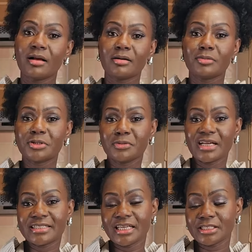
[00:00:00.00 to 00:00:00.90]
What do I
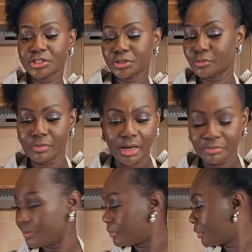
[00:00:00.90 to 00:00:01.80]
say to you, my
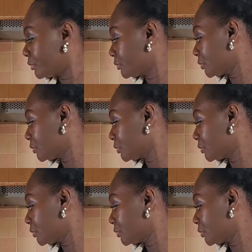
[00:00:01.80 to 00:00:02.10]
people?